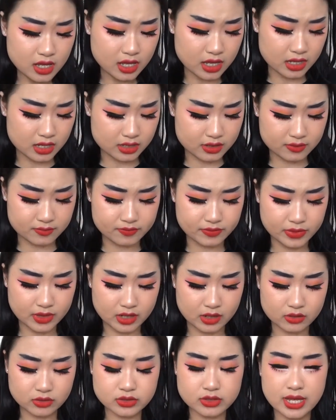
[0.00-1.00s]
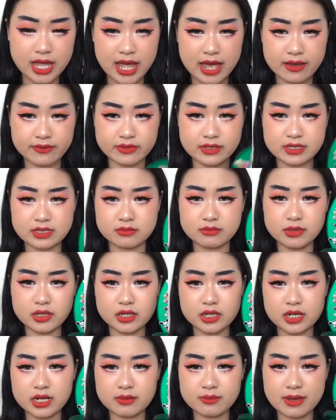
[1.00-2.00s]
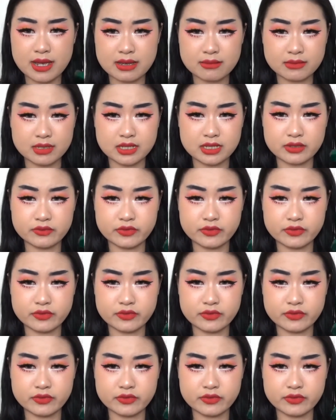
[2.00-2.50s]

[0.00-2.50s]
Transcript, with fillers: Um, I also have this mirror by me.